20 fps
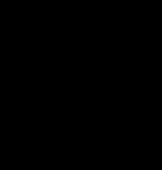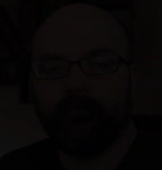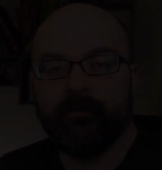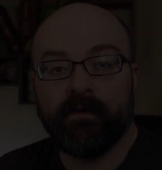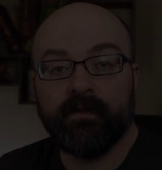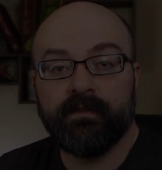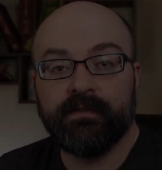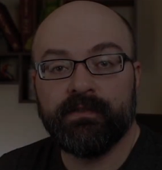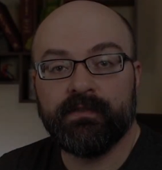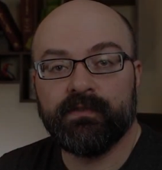
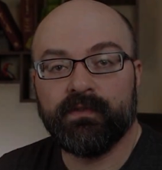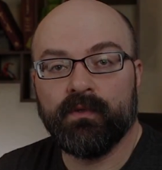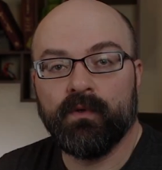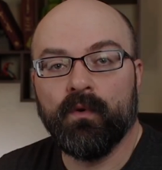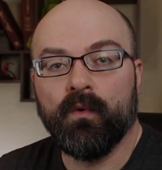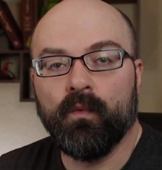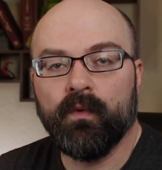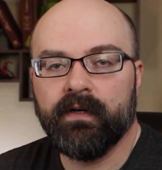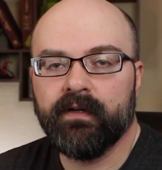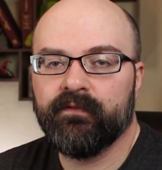First,
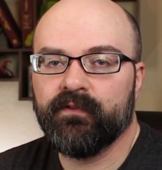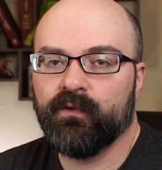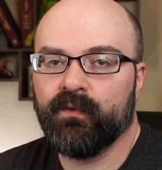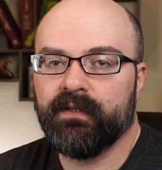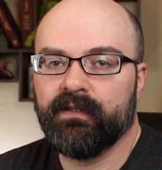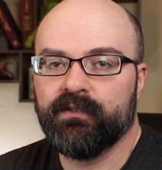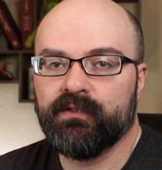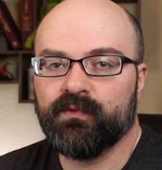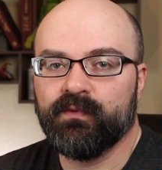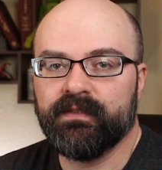one of the
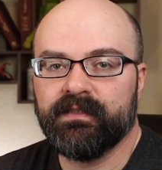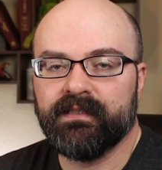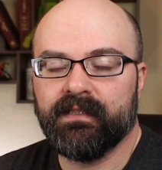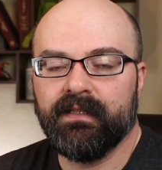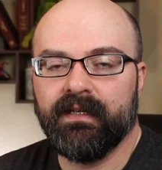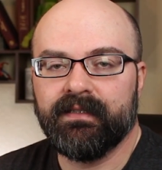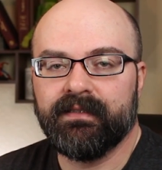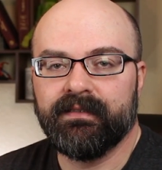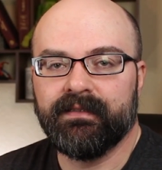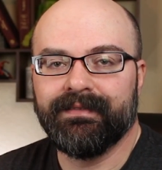winners was
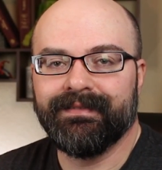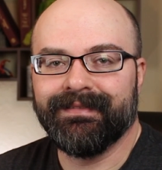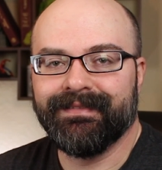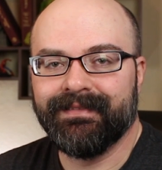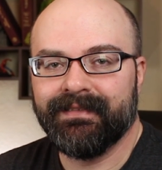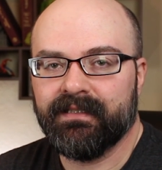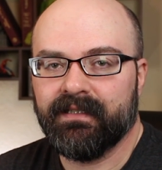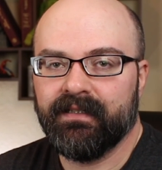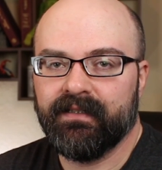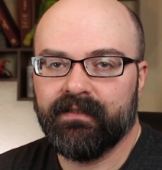selected
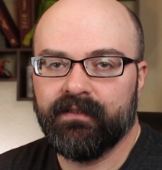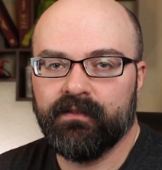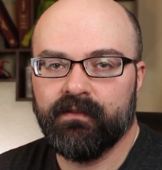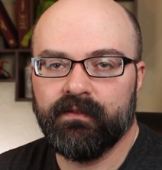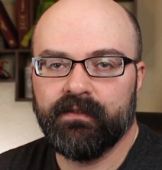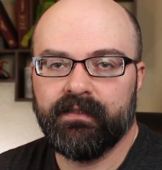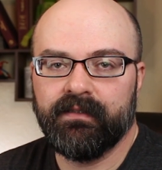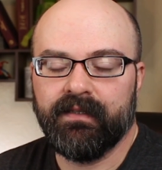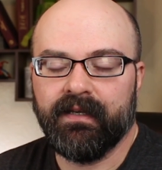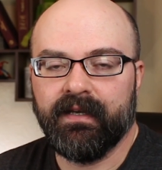
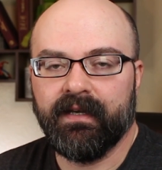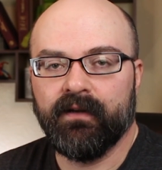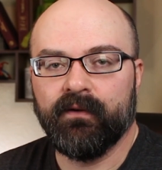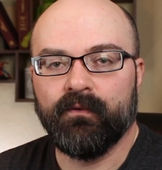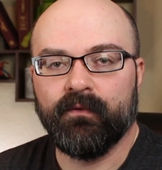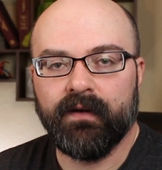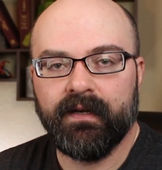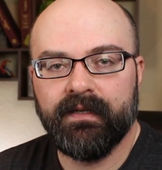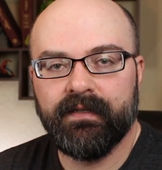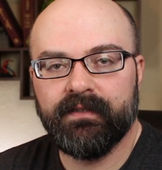entirely at
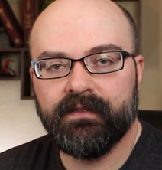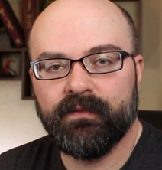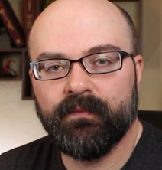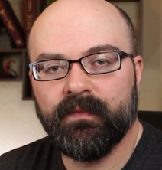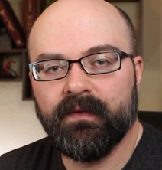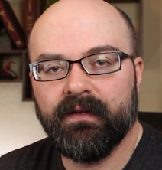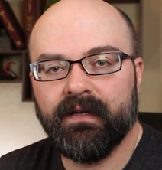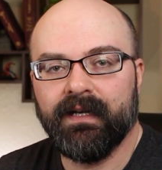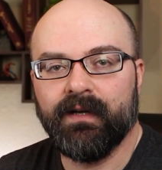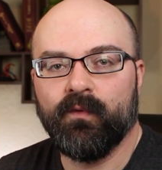
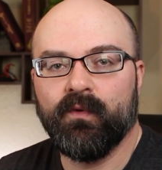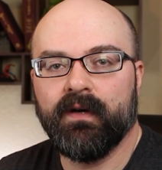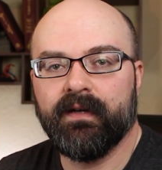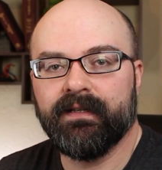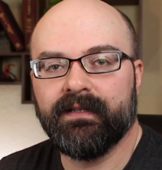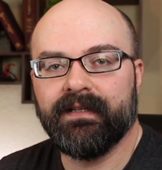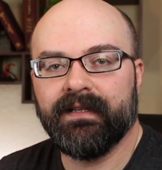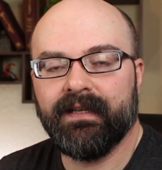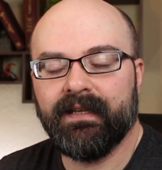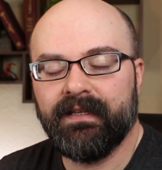random. I
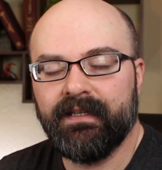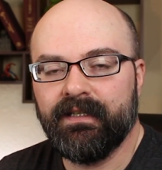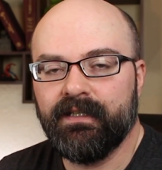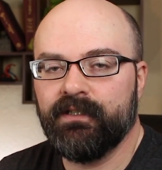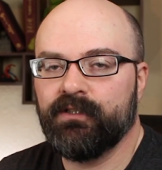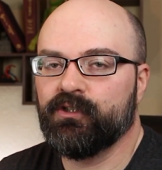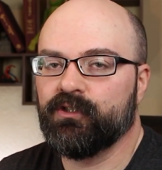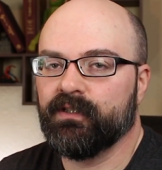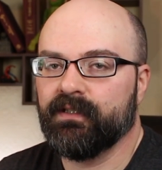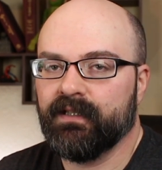wanted
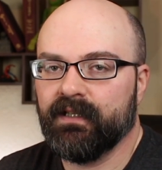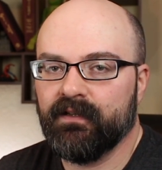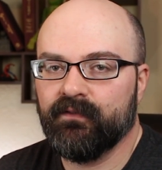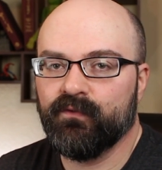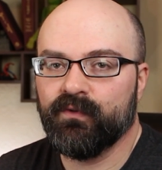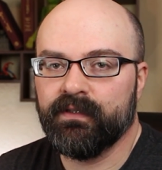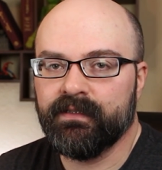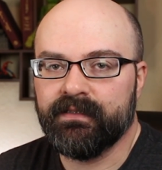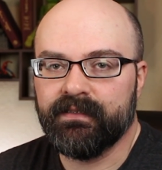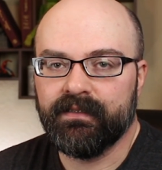each and
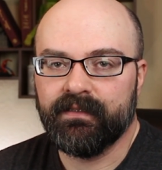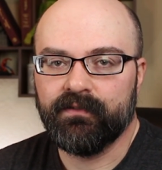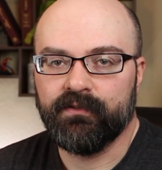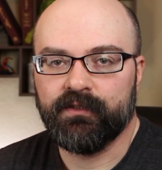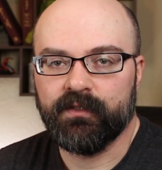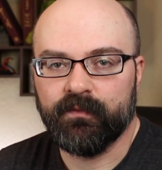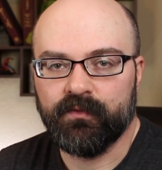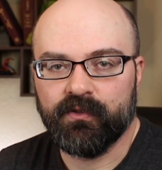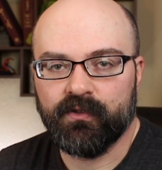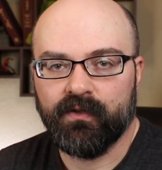every single
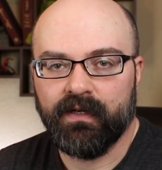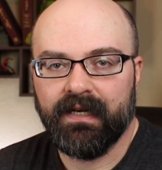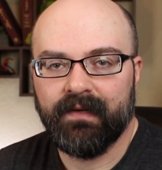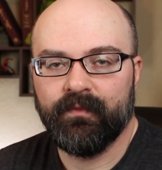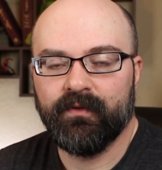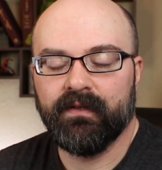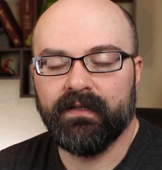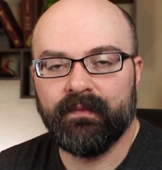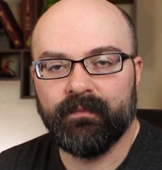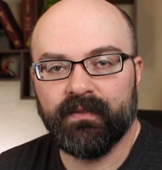
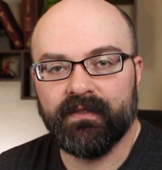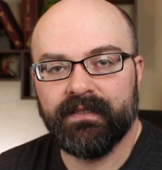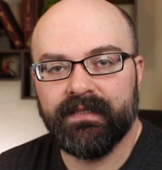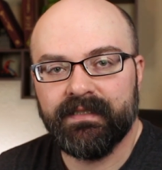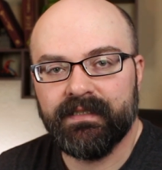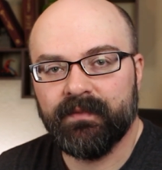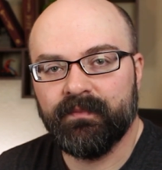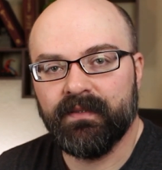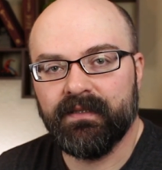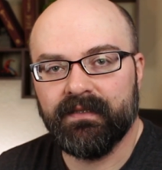subscriber and
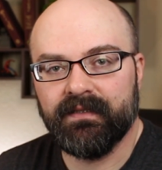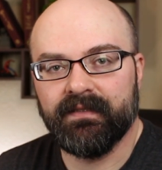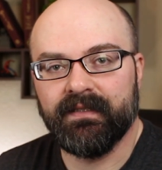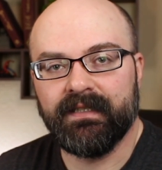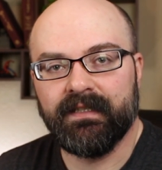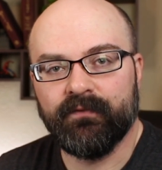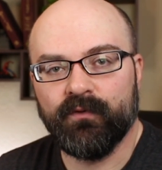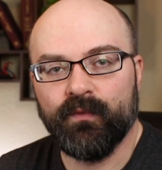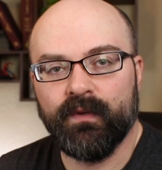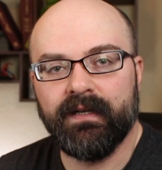participant in the
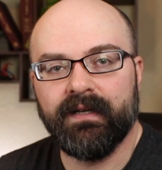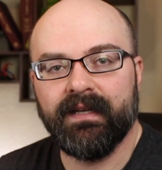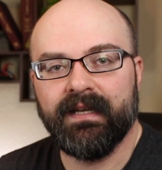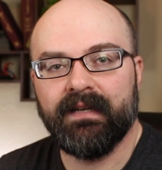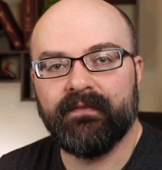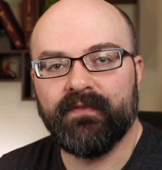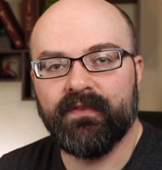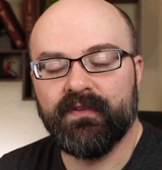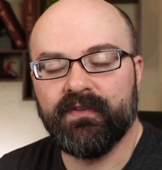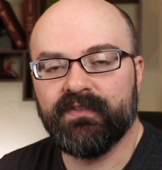giveaway to
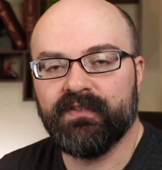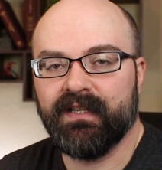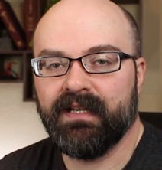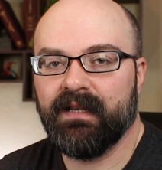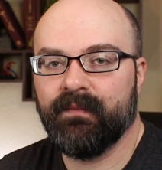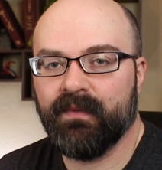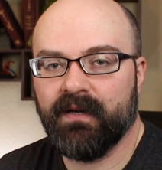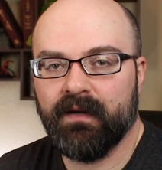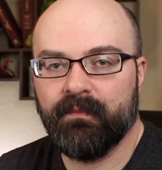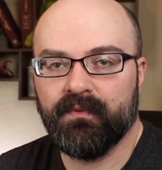have the
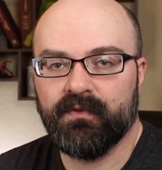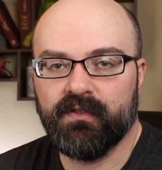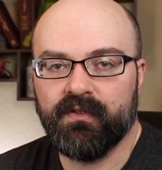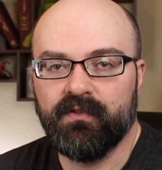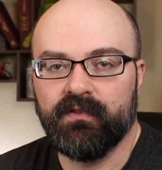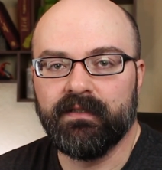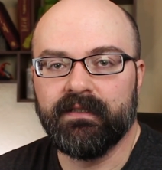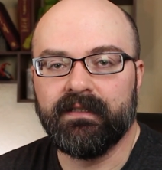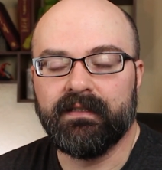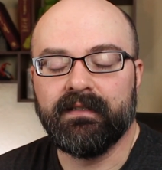same
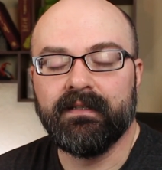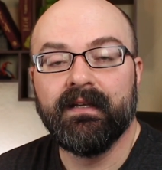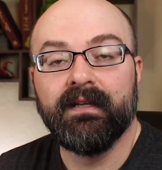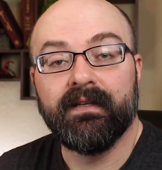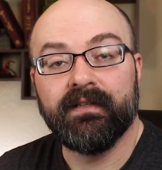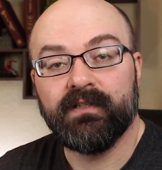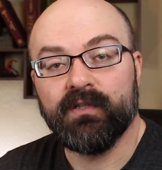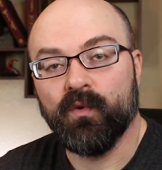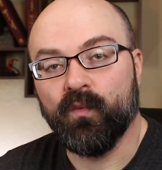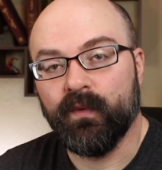opportunity
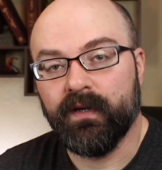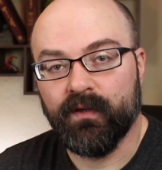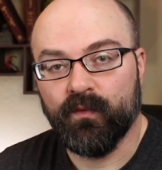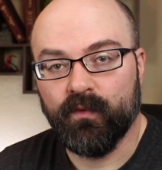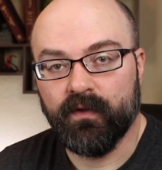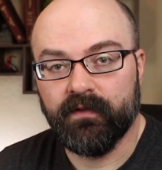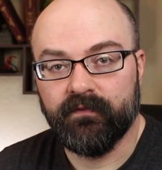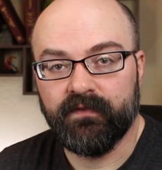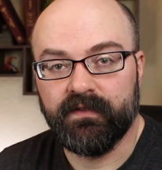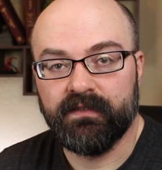to win
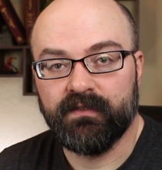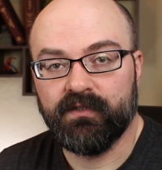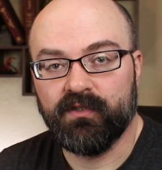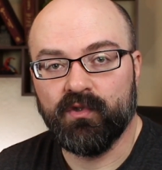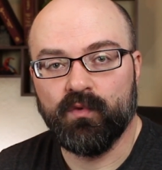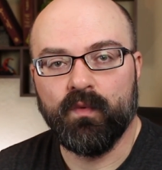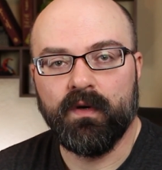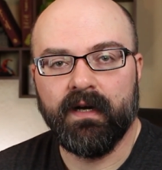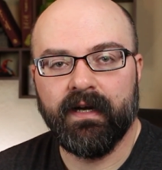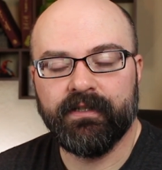one of these
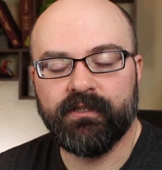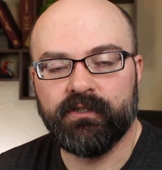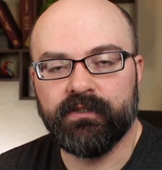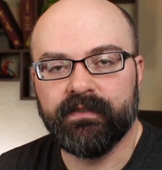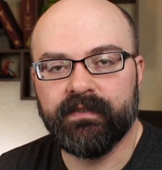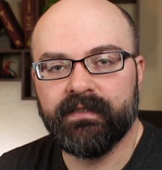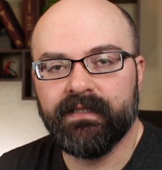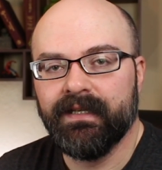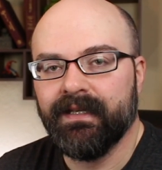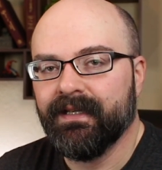two
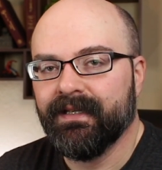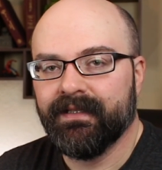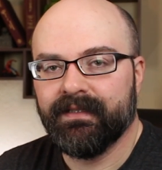watches.